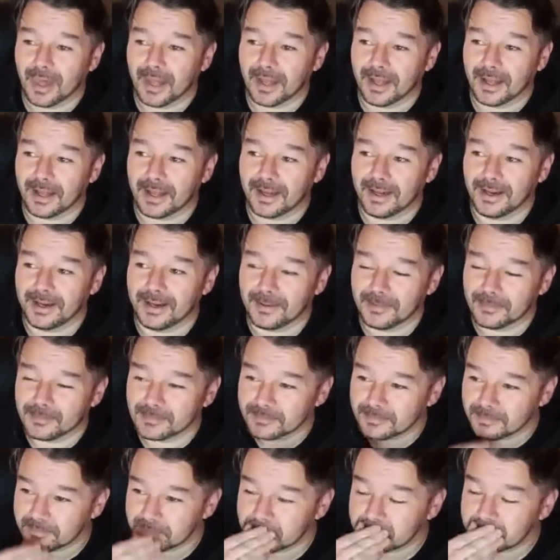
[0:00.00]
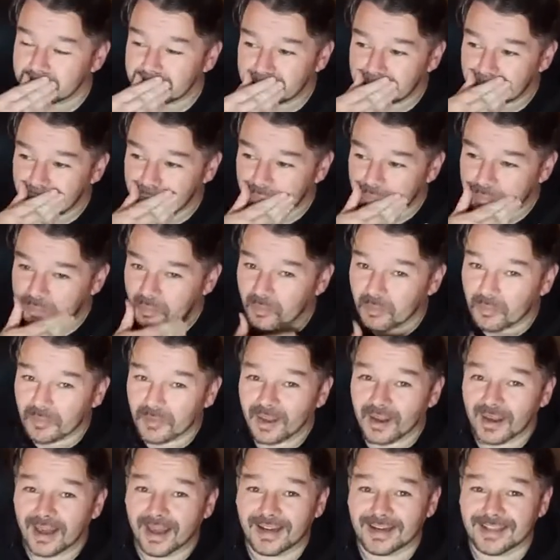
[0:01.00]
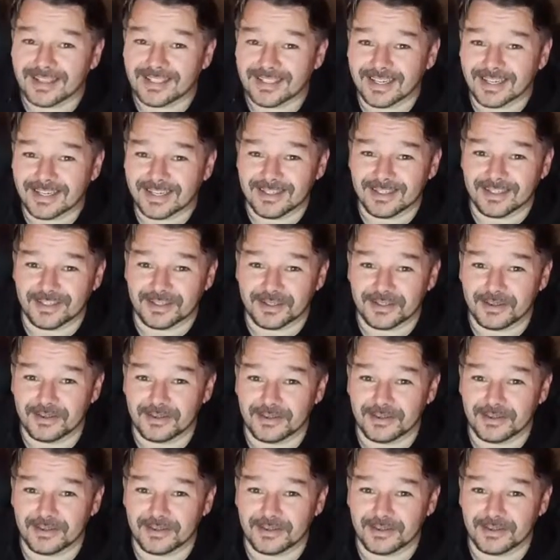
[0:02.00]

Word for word: um, I decided to